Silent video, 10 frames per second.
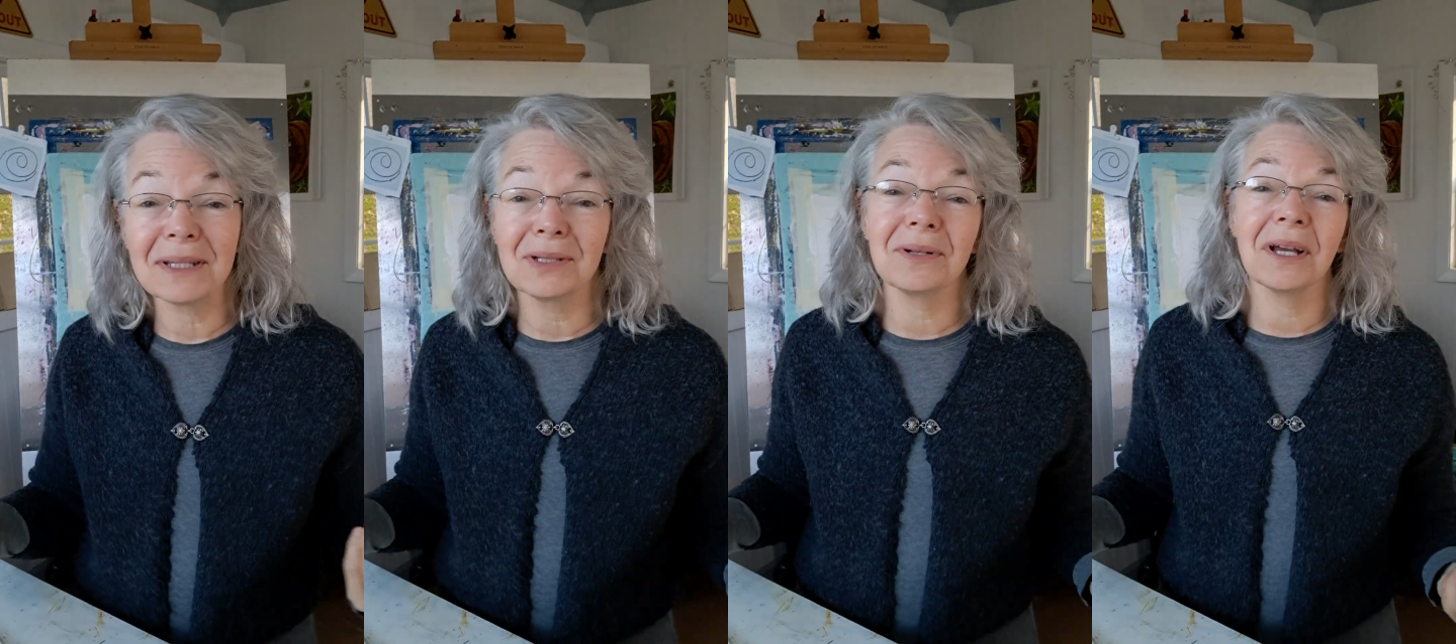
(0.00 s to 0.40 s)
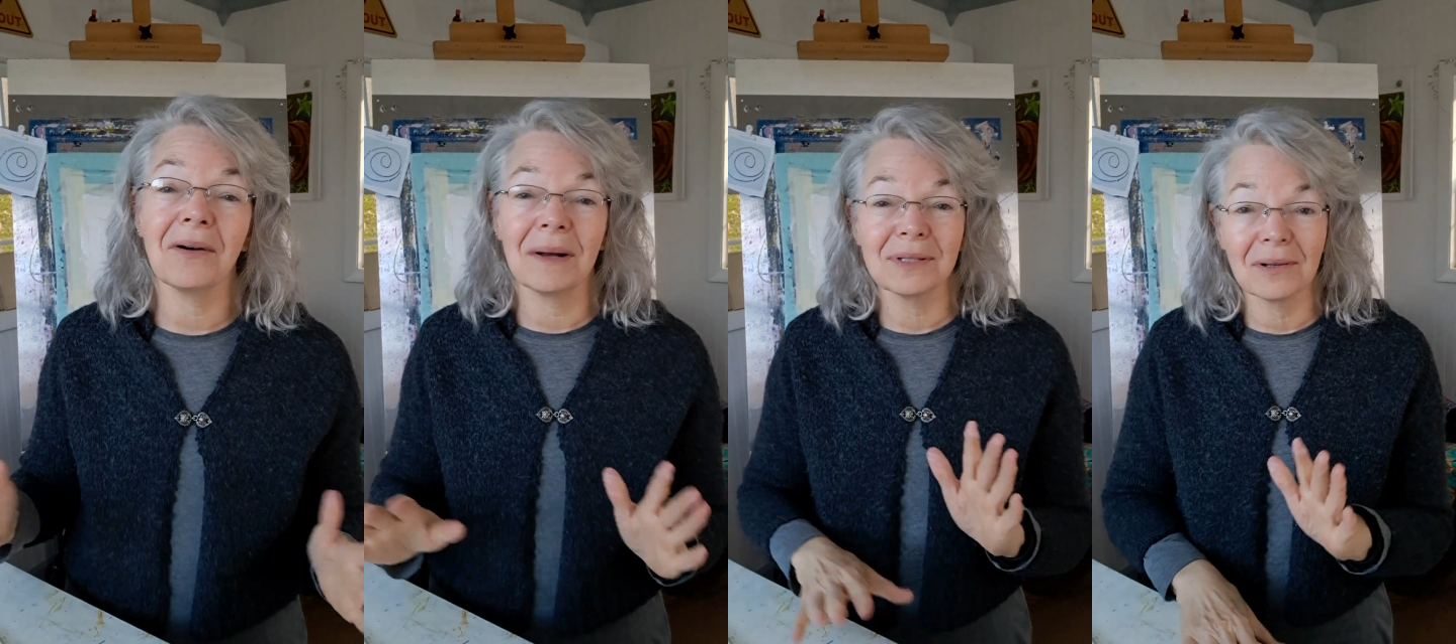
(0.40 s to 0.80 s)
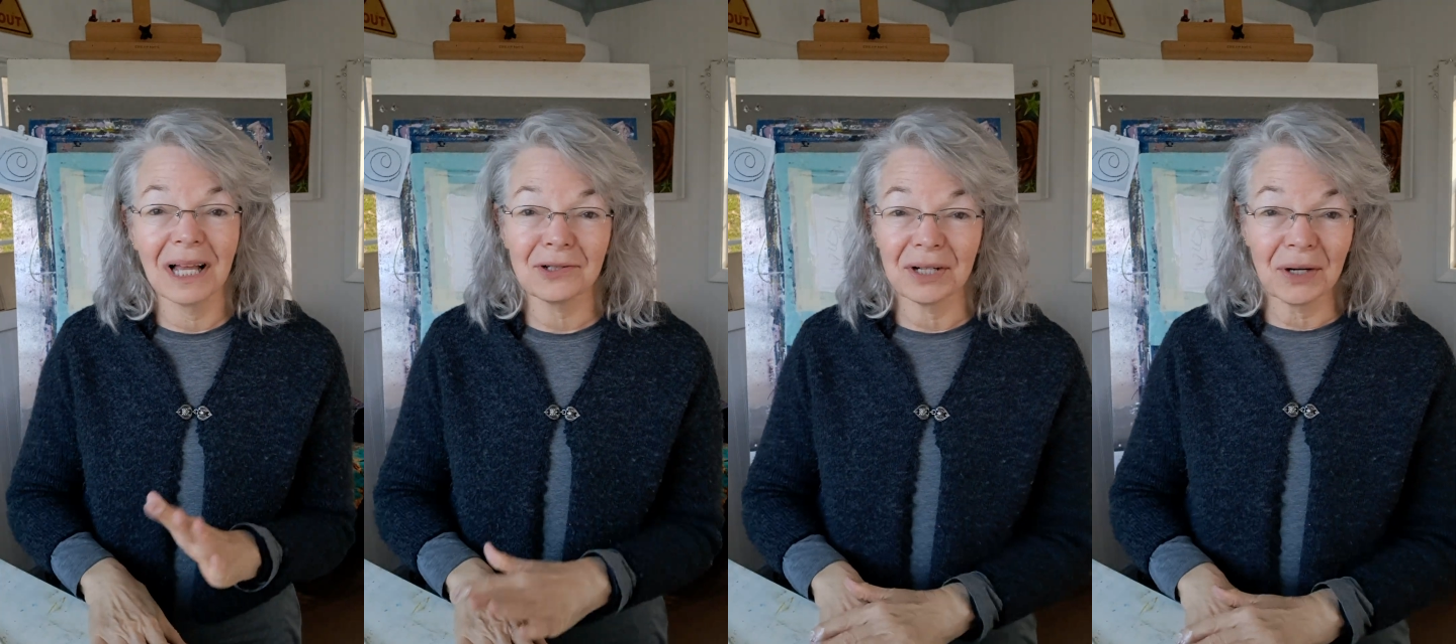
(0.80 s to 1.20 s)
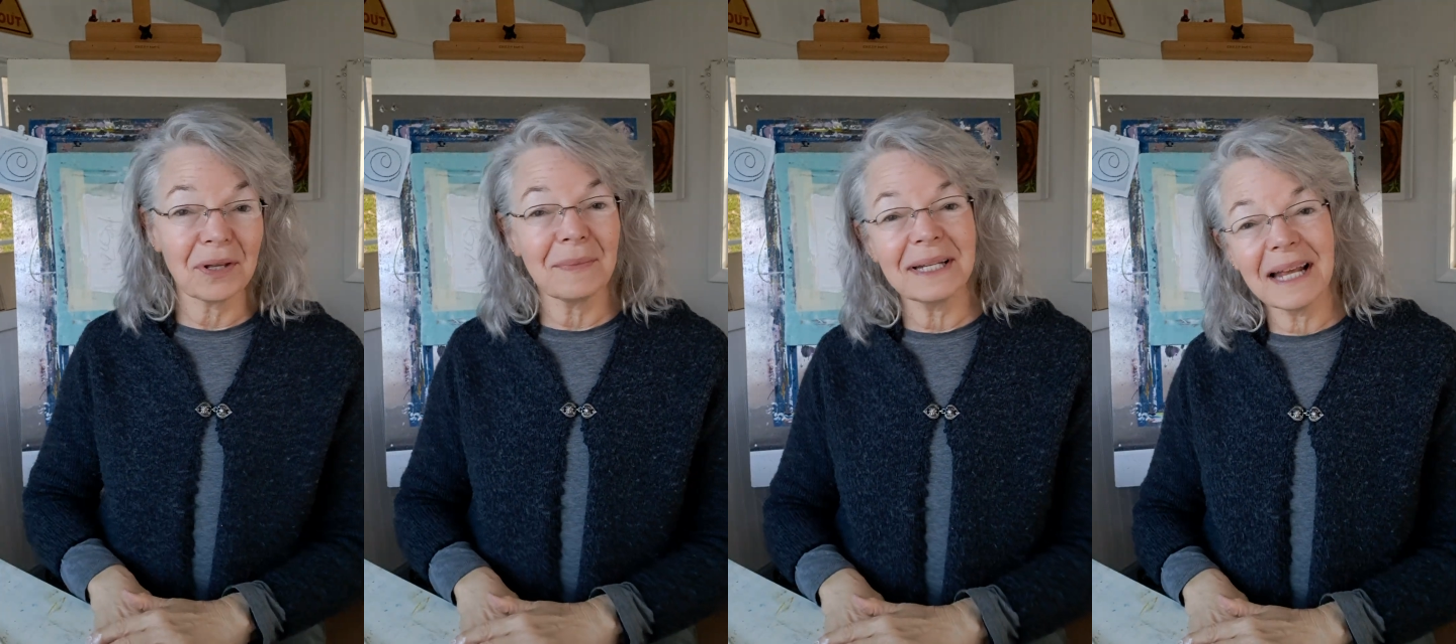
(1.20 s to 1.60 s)
studio. I'm so glad you're here
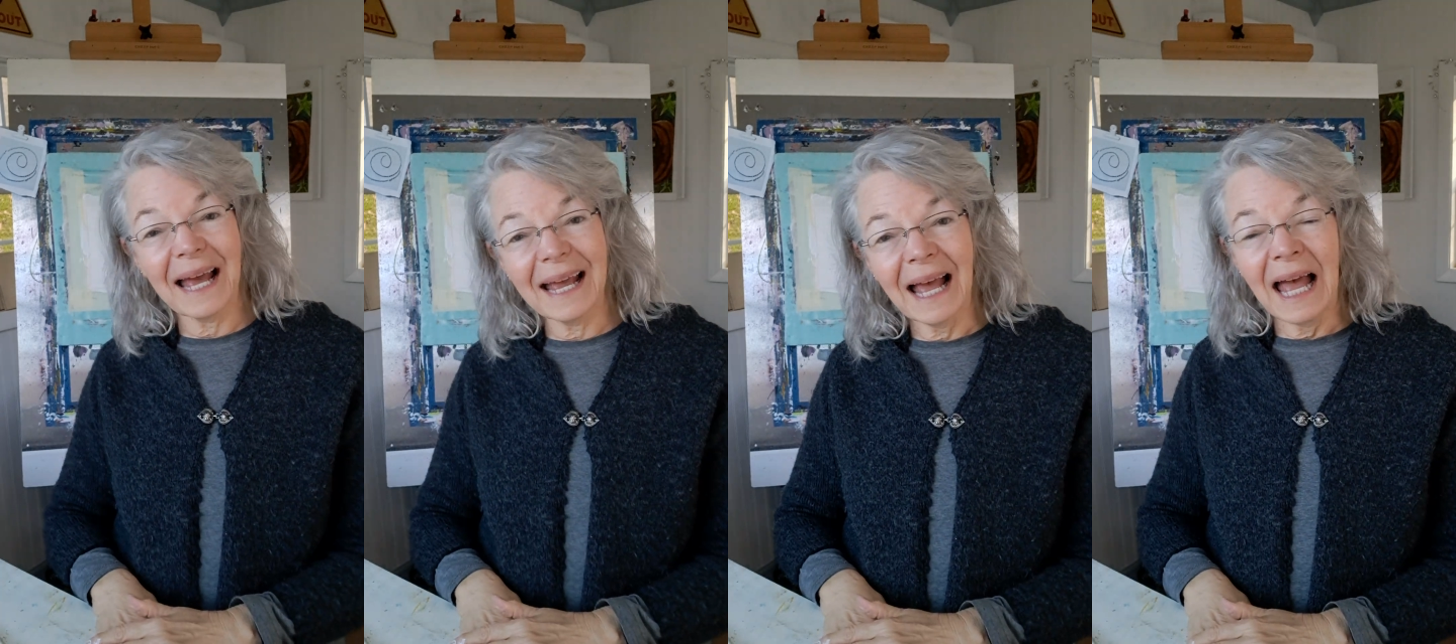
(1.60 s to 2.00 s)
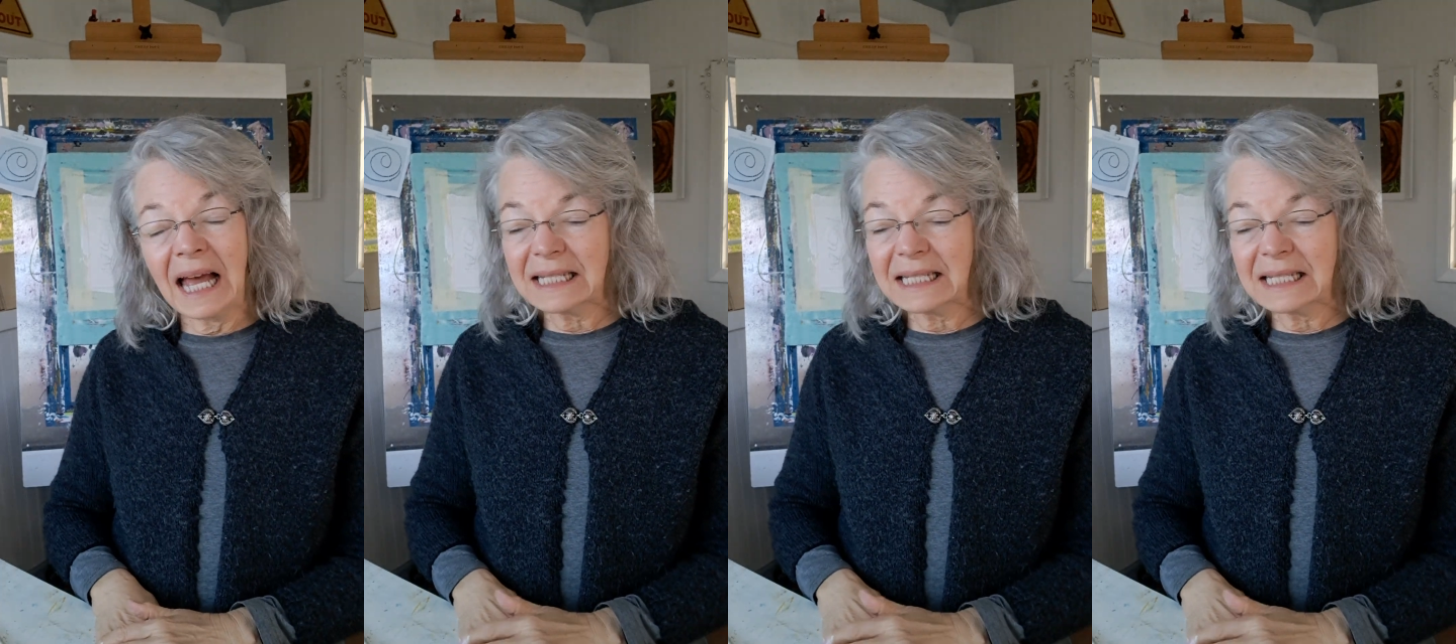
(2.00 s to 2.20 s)
with me today.